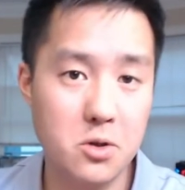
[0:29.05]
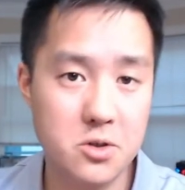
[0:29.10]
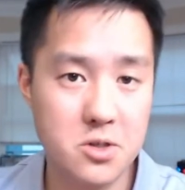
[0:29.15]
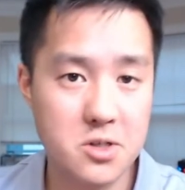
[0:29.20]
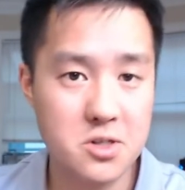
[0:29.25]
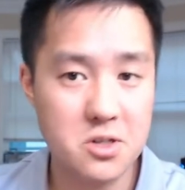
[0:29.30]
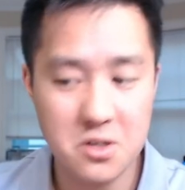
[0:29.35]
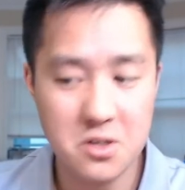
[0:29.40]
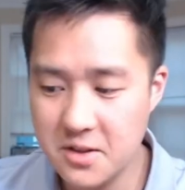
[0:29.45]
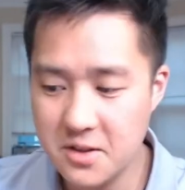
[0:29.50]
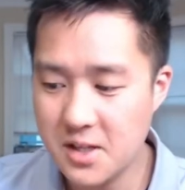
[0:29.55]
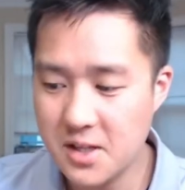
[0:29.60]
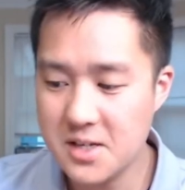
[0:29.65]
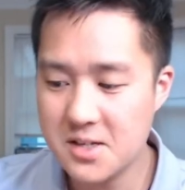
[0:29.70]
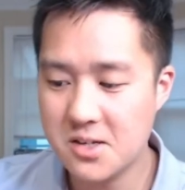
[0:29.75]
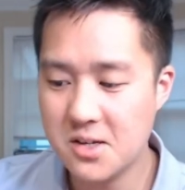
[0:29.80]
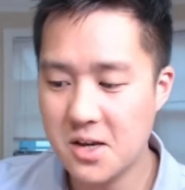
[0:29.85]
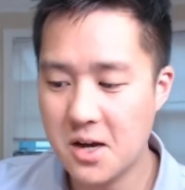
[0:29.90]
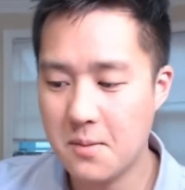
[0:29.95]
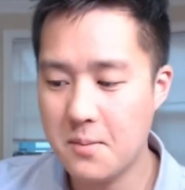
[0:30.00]
Just to
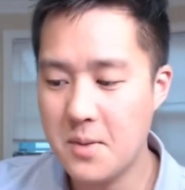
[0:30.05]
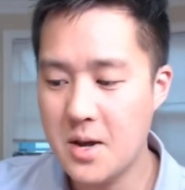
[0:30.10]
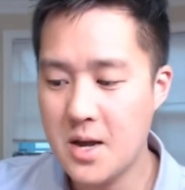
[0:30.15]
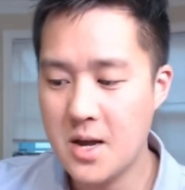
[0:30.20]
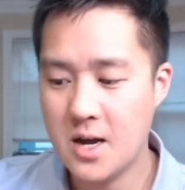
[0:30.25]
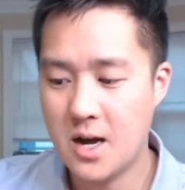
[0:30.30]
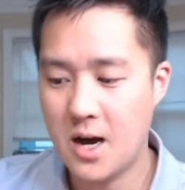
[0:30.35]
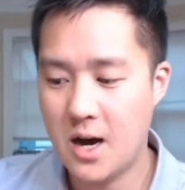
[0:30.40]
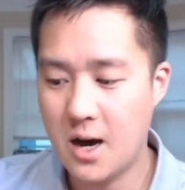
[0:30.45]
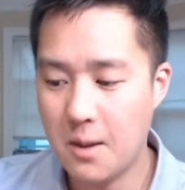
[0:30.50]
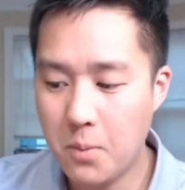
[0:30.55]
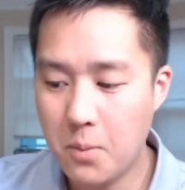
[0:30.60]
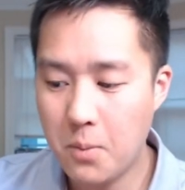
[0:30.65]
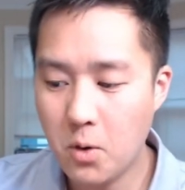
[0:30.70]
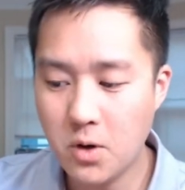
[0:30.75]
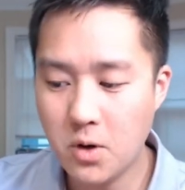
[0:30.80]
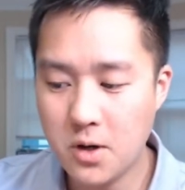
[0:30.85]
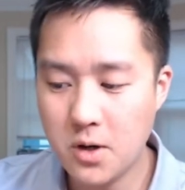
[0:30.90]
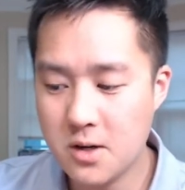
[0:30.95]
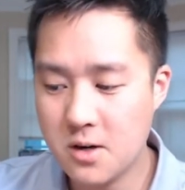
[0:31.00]
list some: uh,
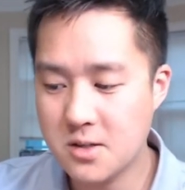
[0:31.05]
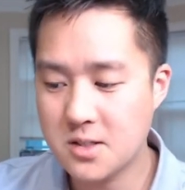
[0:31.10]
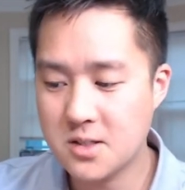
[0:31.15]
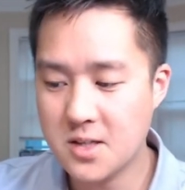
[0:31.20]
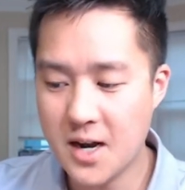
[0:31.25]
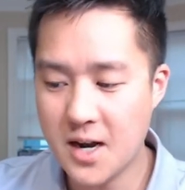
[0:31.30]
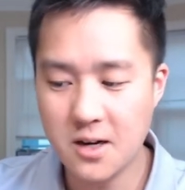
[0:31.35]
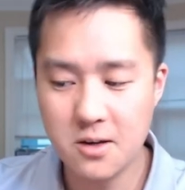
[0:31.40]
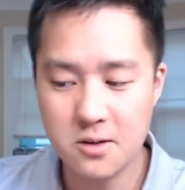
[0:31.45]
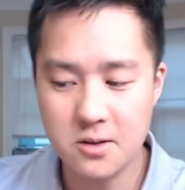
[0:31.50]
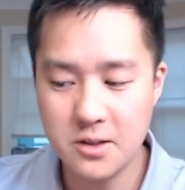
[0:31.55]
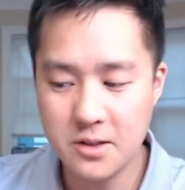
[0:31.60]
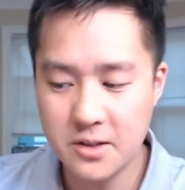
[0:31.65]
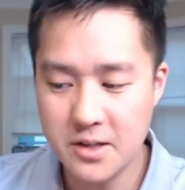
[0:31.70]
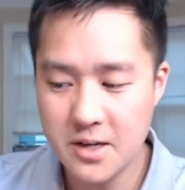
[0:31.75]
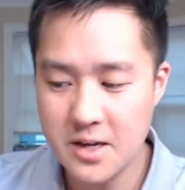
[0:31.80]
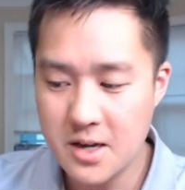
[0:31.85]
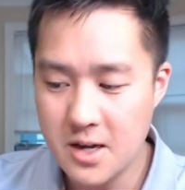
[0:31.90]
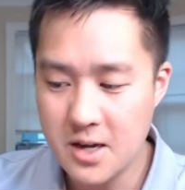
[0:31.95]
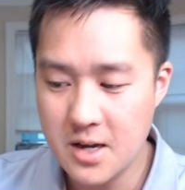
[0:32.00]
PokeNerds, Tiger
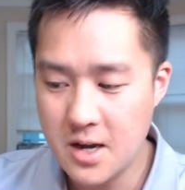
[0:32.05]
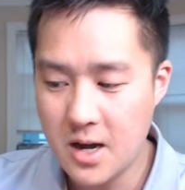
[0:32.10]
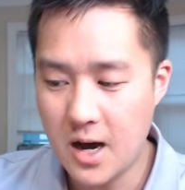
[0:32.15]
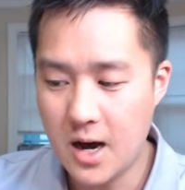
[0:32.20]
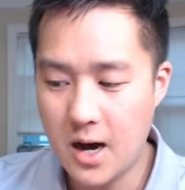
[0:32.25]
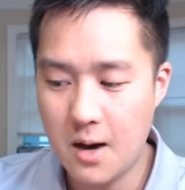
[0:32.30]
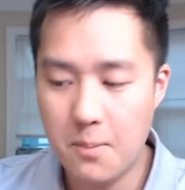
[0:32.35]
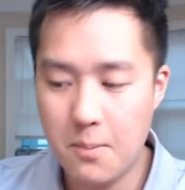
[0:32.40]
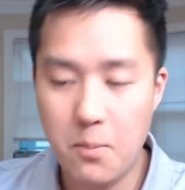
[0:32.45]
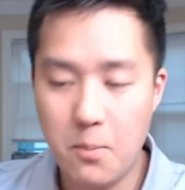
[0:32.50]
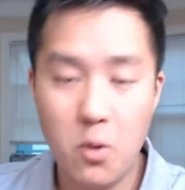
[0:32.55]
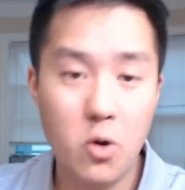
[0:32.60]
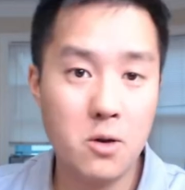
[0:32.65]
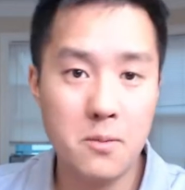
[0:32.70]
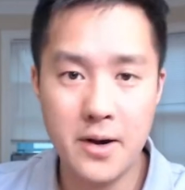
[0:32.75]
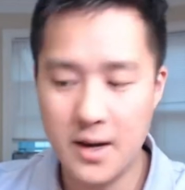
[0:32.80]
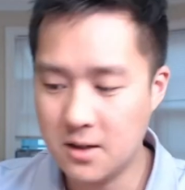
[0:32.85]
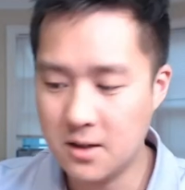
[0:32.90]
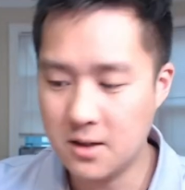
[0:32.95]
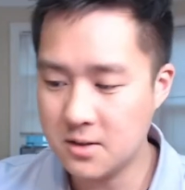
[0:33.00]
Lily, uh,
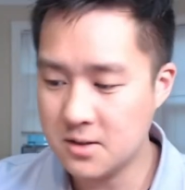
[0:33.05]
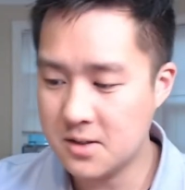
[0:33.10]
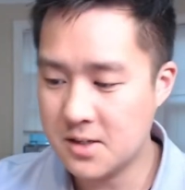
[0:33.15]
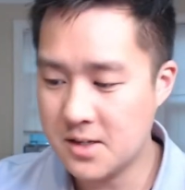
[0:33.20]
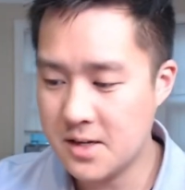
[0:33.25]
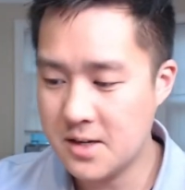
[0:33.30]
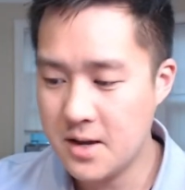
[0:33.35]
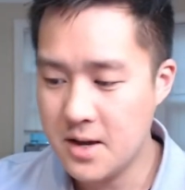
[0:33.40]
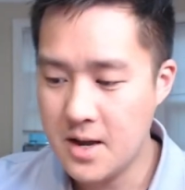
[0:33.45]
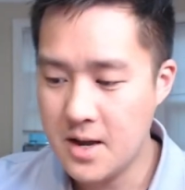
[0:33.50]
Pokemom Elsie.